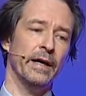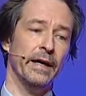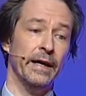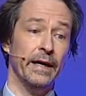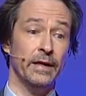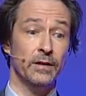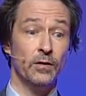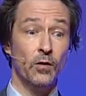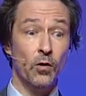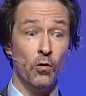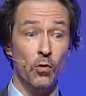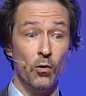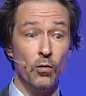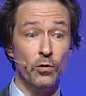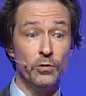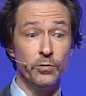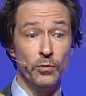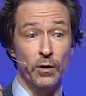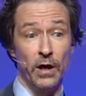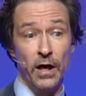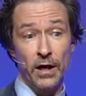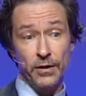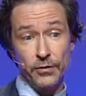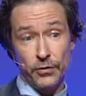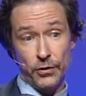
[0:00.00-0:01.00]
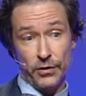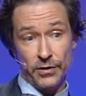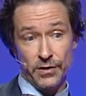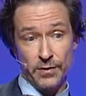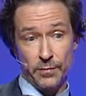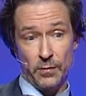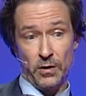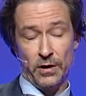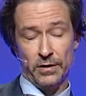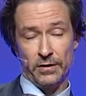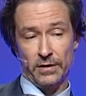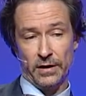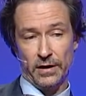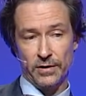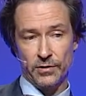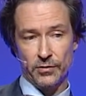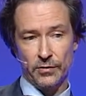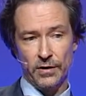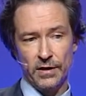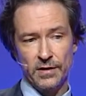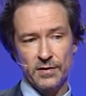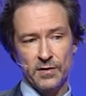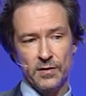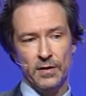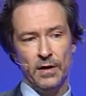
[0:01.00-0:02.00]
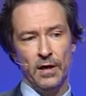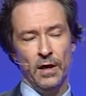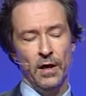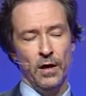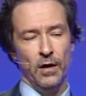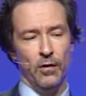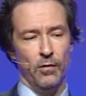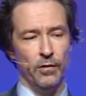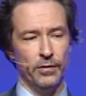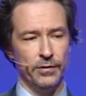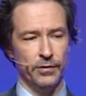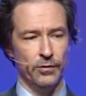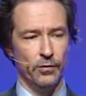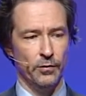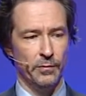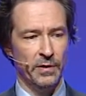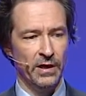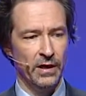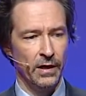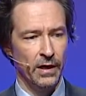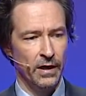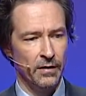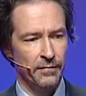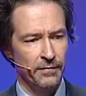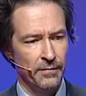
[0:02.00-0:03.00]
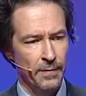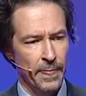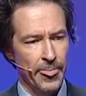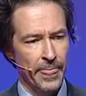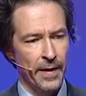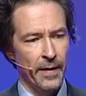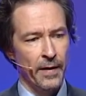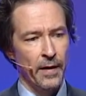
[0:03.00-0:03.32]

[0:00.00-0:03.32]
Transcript: and call to other smart contracts on your behalf.